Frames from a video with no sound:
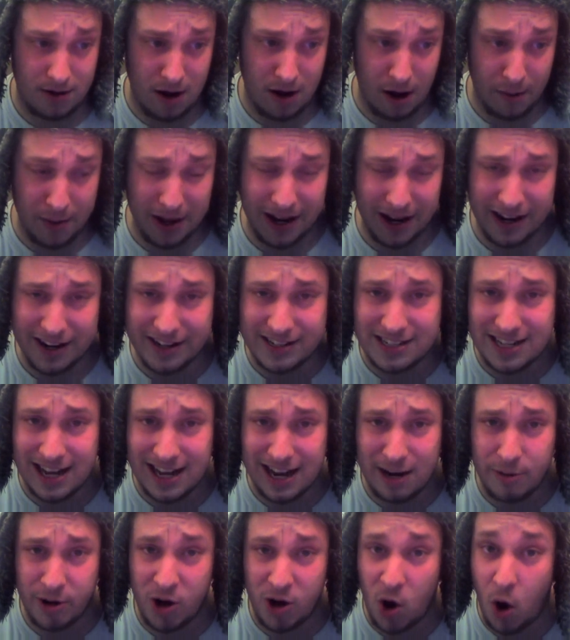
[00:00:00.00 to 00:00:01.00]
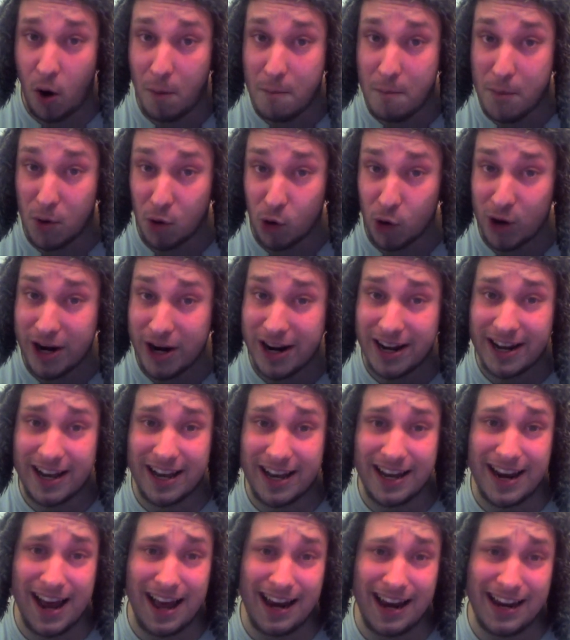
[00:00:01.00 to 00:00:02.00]
Coming in at 10, we got Maria
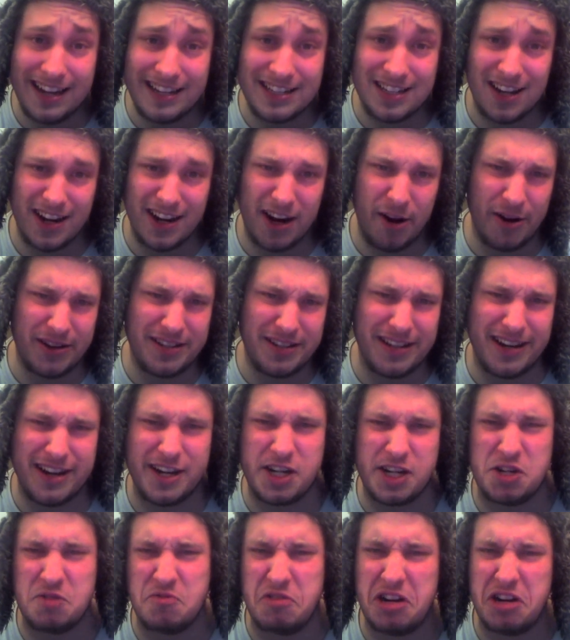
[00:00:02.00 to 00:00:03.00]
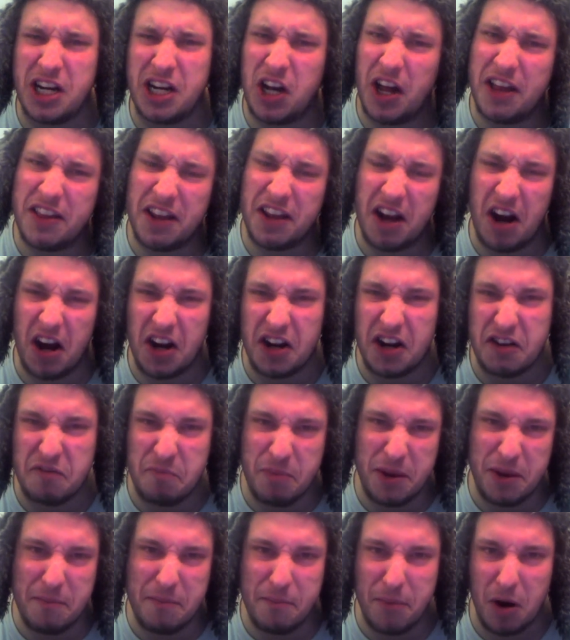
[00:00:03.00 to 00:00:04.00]
Kanellis. I know I said I don't really like the kind
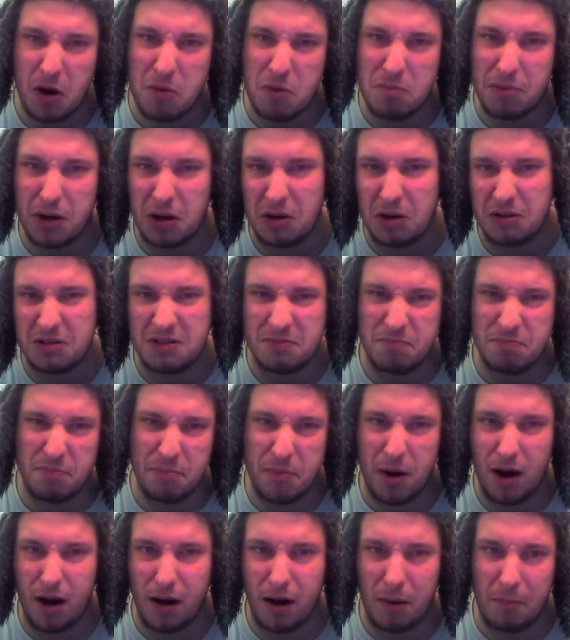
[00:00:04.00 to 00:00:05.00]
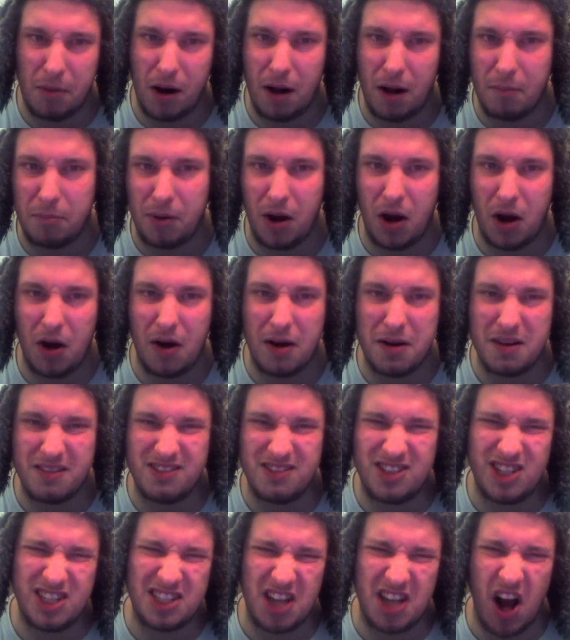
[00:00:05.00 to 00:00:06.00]
of bimbo blonde, blah blah blah,
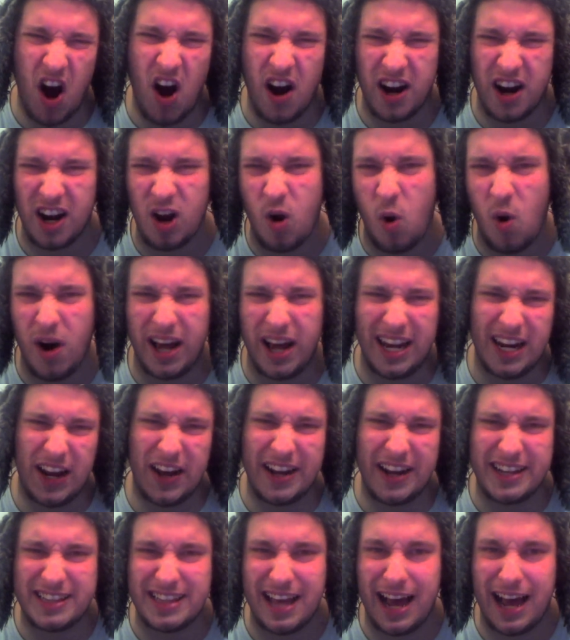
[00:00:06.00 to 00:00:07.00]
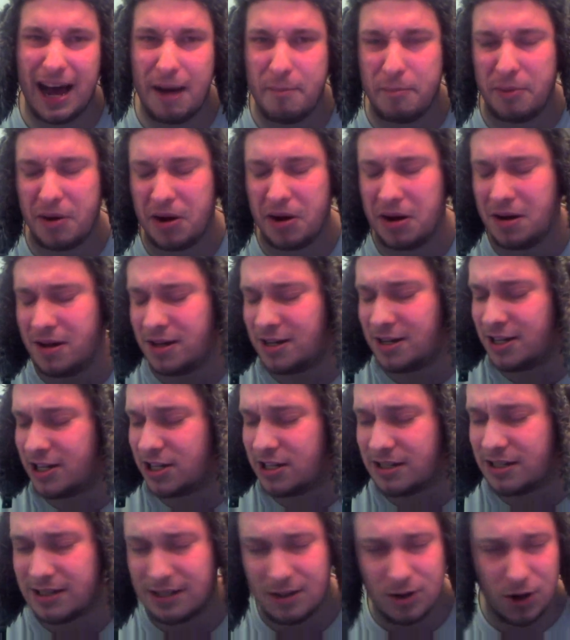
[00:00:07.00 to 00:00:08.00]
and she's kind of quite like that, but
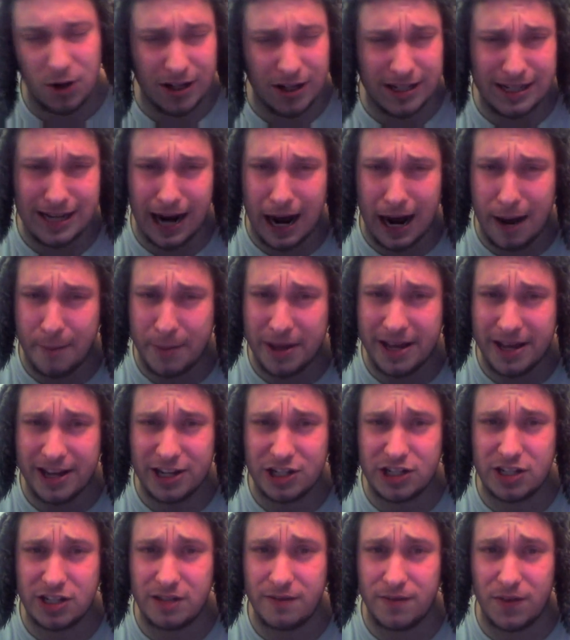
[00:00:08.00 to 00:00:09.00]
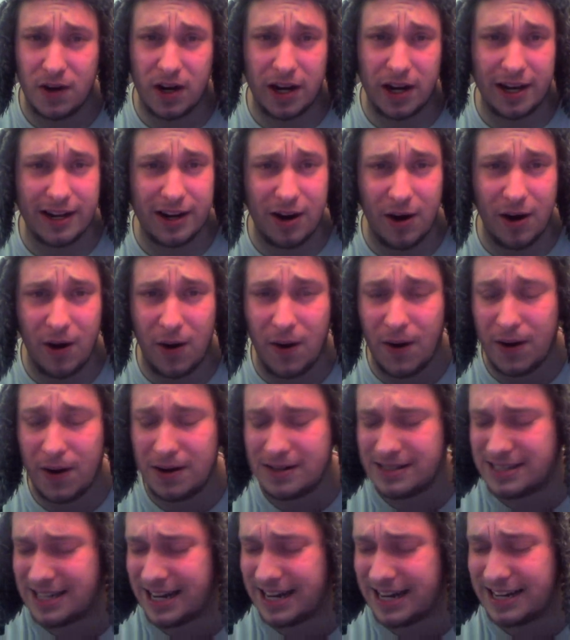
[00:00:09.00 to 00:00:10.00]
god damn it, is she fucking
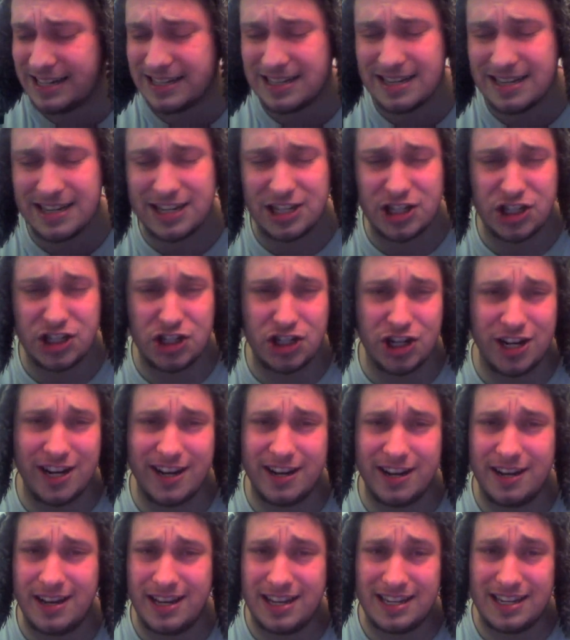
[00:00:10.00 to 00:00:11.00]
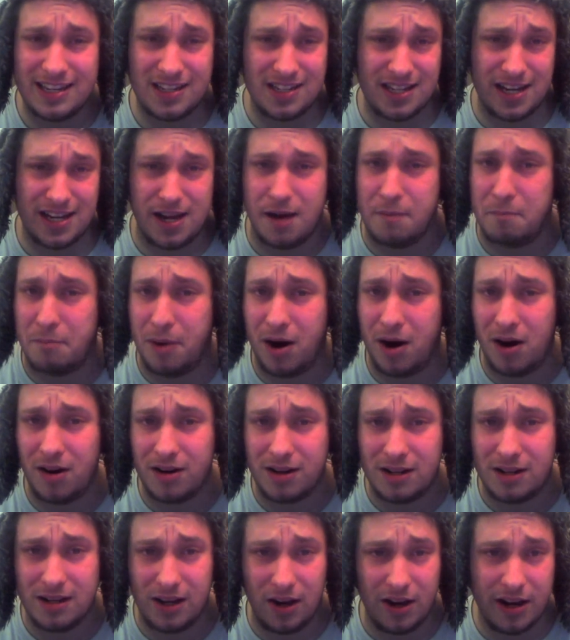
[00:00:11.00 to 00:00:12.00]
hot. Tasty as shit. CM
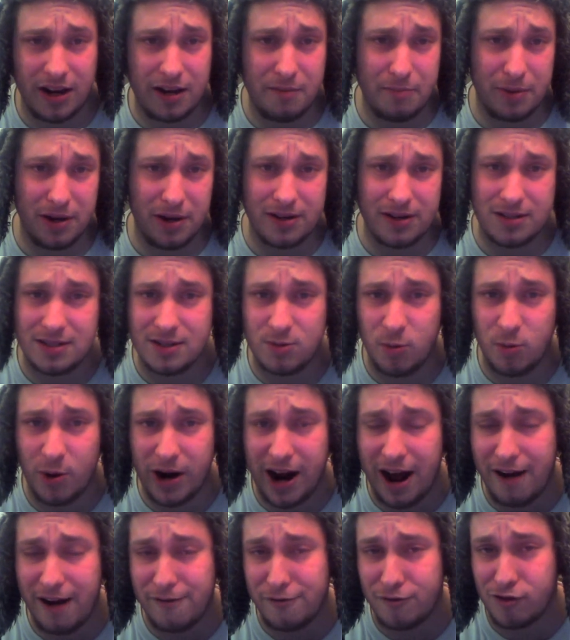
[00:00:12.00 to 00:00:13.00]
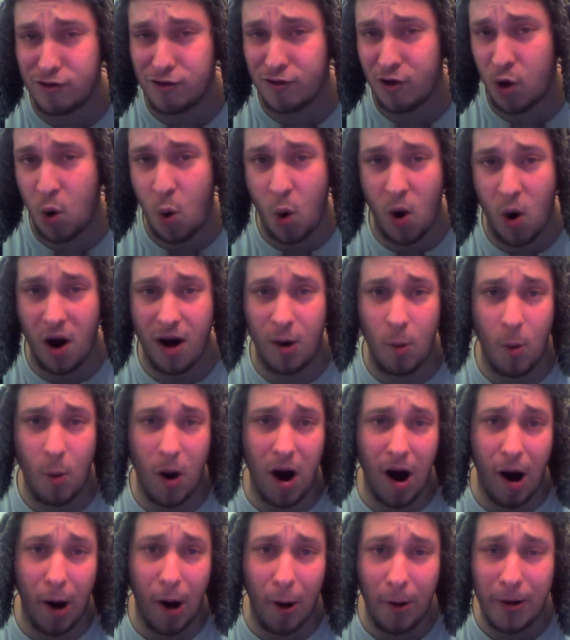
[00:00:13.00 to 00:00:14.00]
Punk, lucky bust, went out for quite a
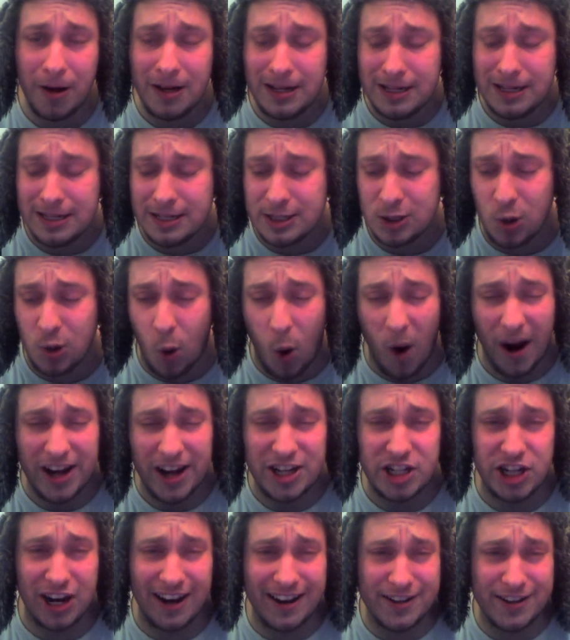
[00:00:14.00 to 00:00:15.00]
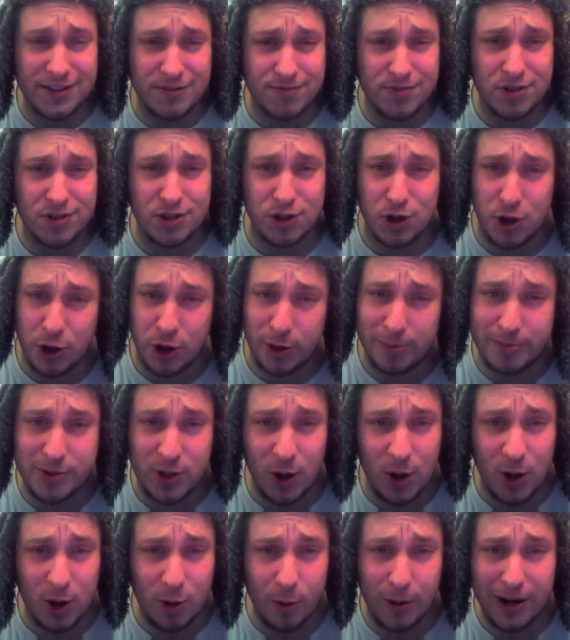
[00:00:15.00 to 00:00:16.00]
while. Was quite jealous of
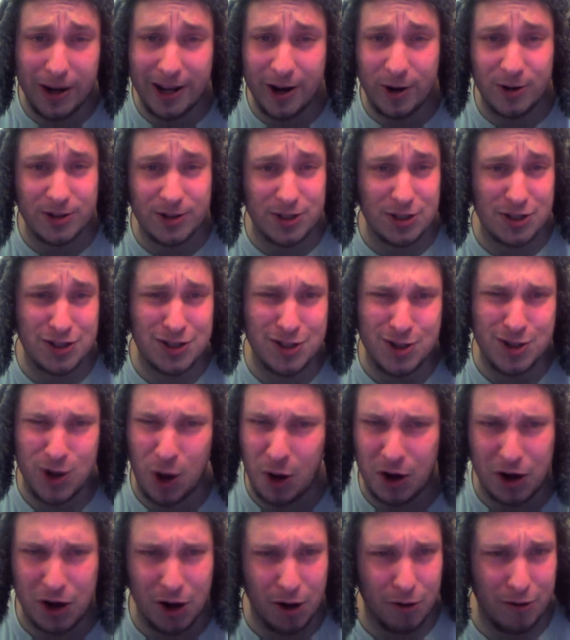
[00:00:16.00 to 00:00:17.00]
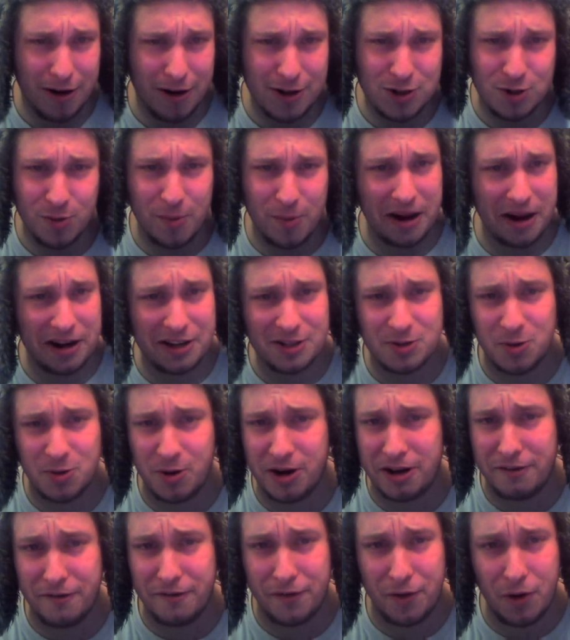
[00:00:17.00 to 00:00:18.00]
Snoop Dogg when he got to snog her at WrestleMania
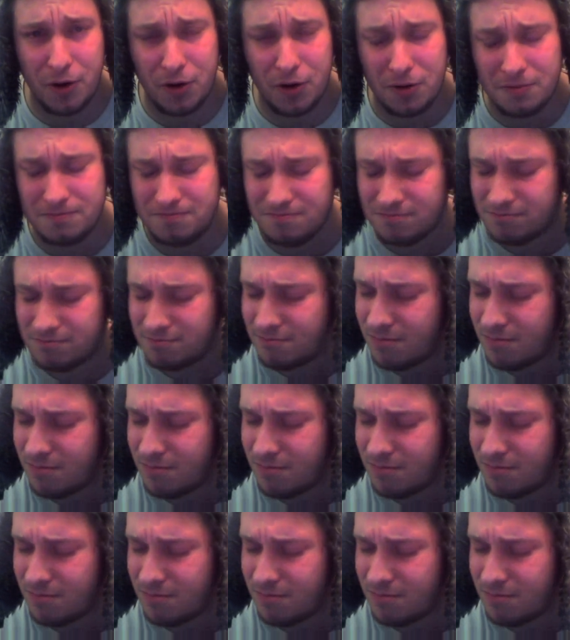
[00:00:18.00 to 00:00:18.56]
24.